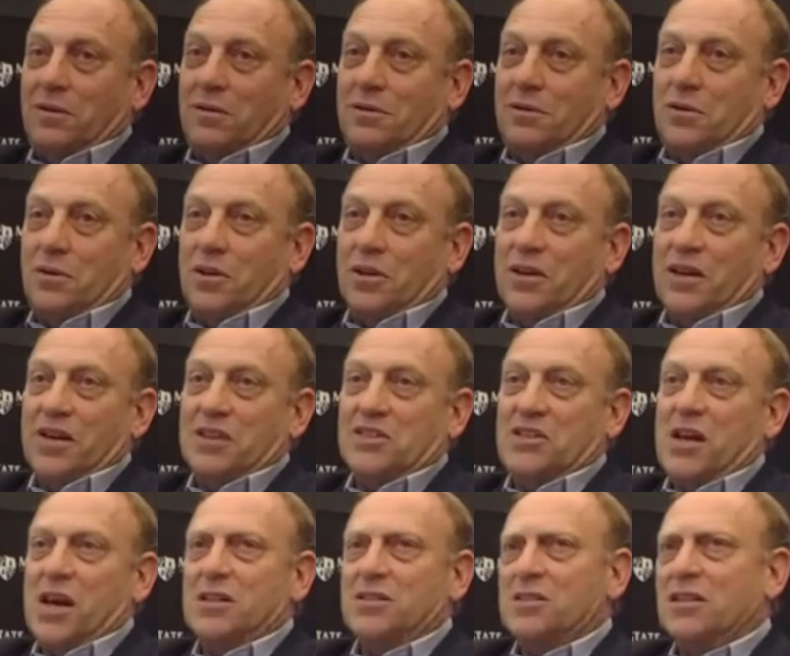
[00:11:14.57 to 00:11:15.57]
called
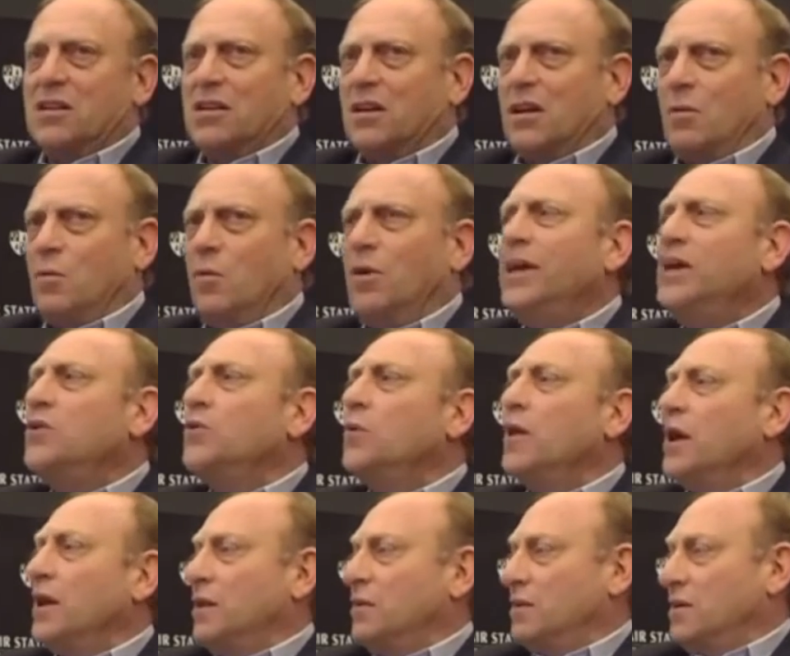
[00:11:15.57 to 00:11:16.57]
last night and said, can we do
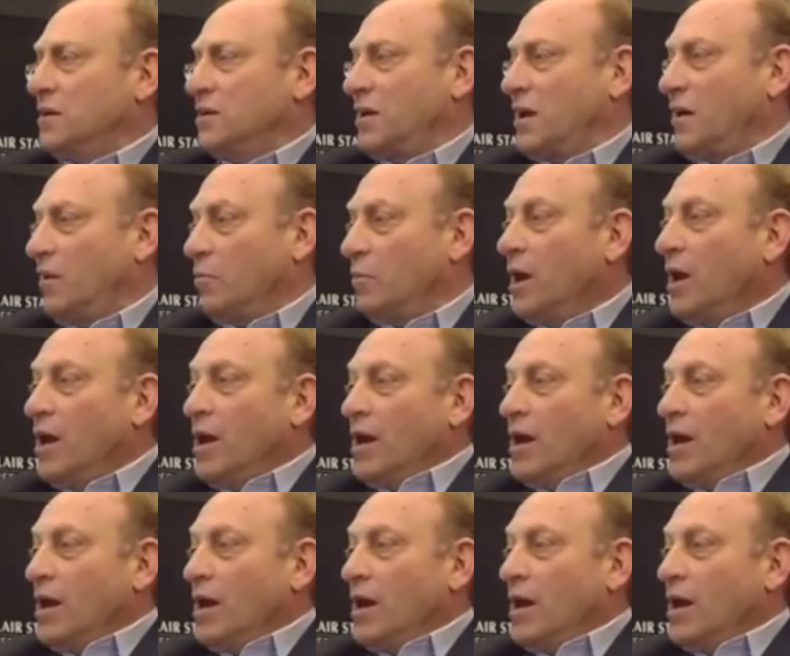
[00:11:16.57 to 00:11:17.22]
anything to help?